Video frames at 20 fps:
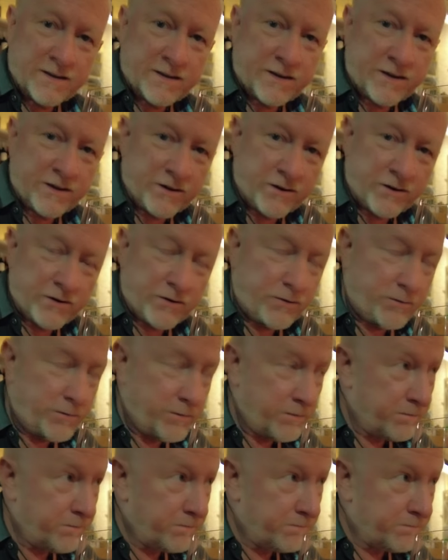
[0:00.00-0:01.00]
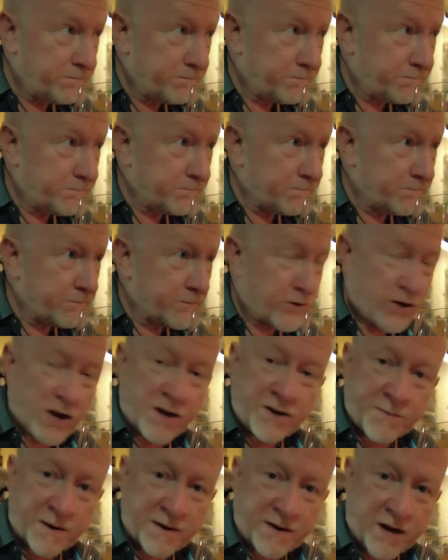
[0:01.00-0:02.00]
to
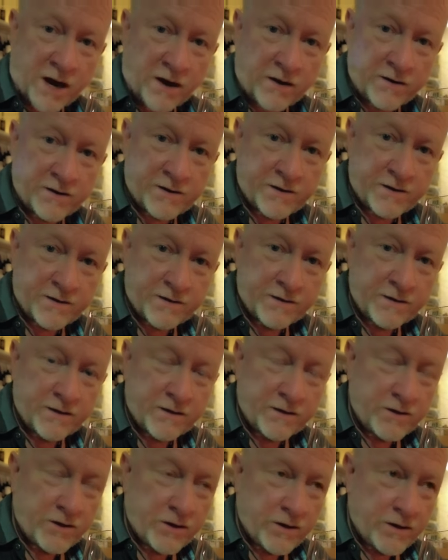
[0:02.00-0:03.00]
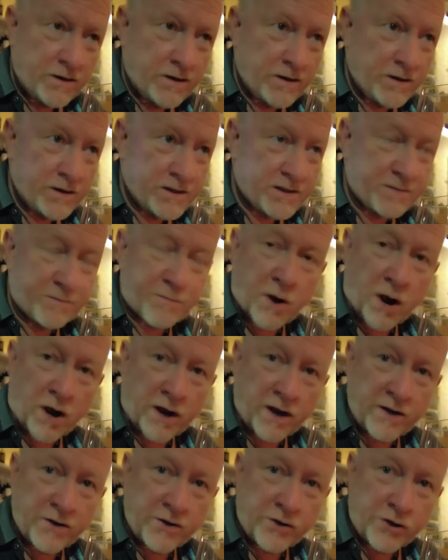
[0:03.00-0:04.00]
change my tires,
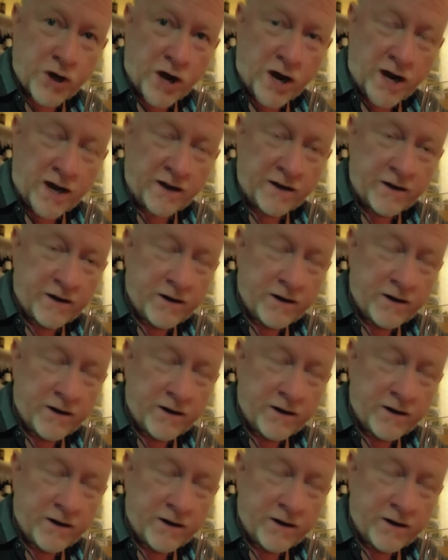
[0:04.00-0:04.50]
sprocket and chain,